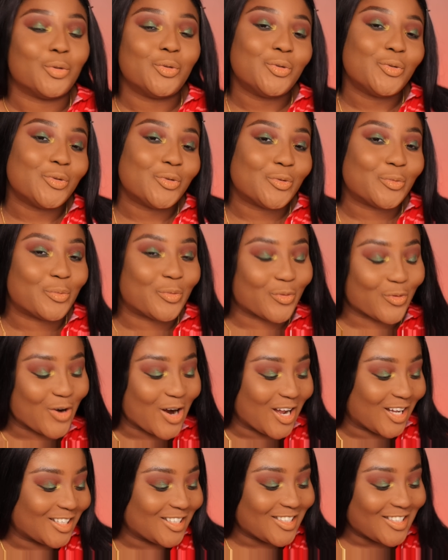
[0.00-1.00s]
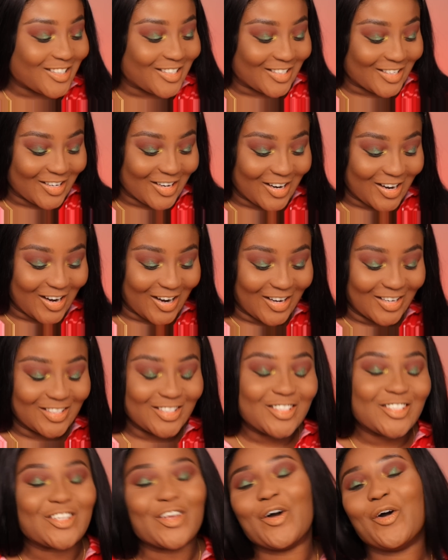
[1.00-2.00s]
Ooh, bronzer.
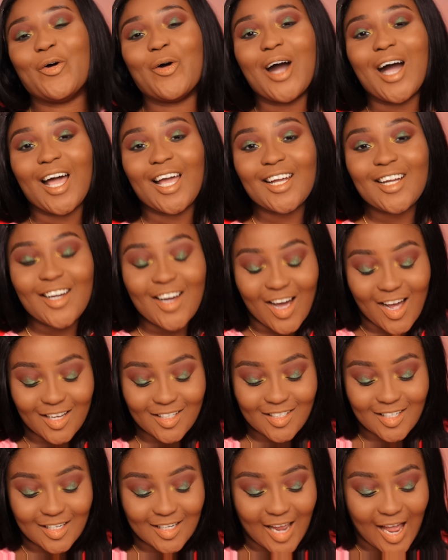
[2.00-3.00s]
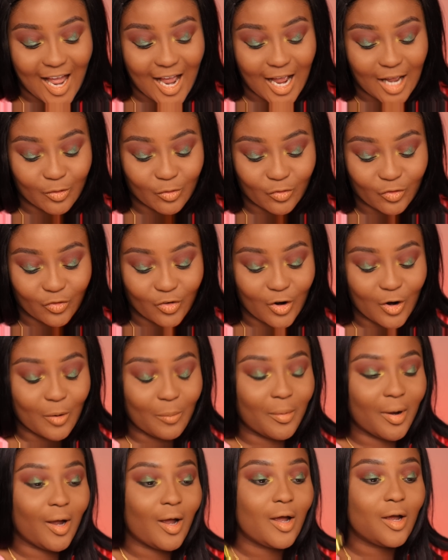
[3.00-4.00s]
So I got an ad
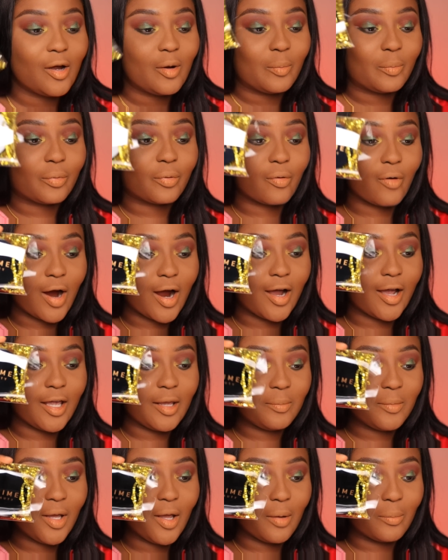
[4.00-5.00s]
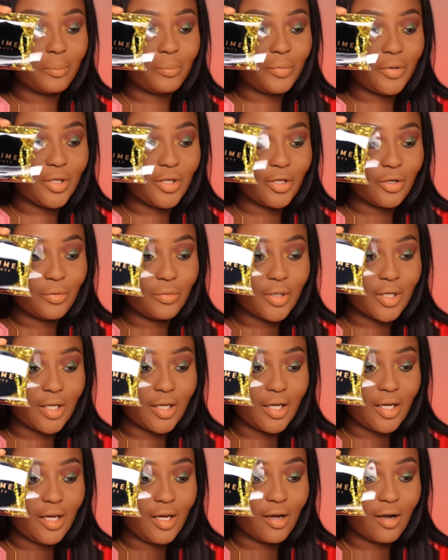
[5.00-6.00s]
from Prime
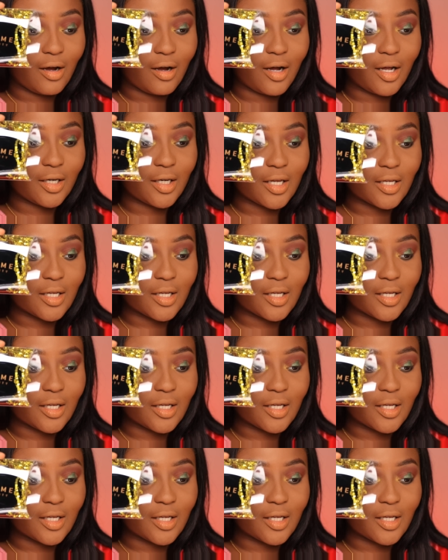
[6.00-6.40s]
Beauty on